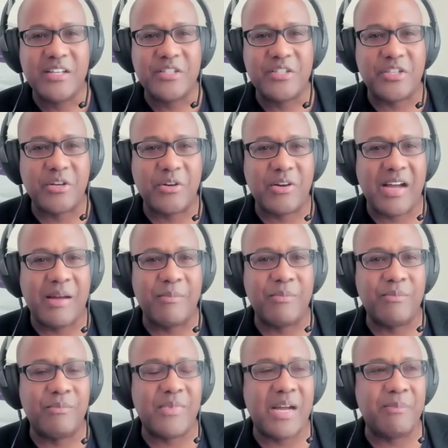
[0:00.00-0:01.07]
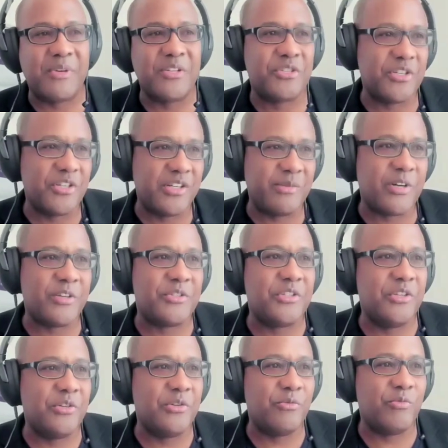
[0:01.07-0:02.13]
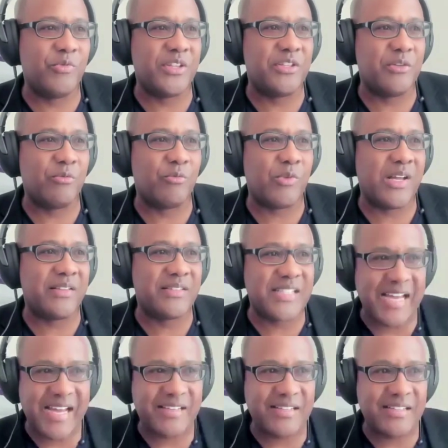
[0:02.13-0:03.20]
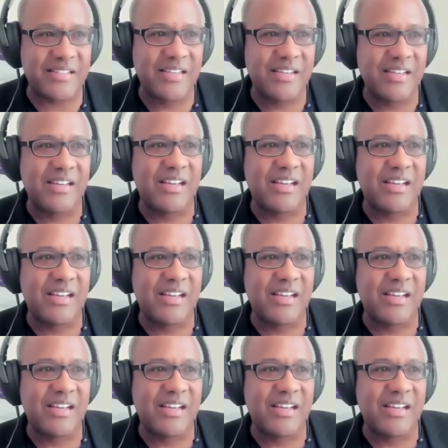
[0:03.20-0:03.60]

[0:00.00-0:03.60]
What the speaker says: So I'm concerned about you with your wealth tax,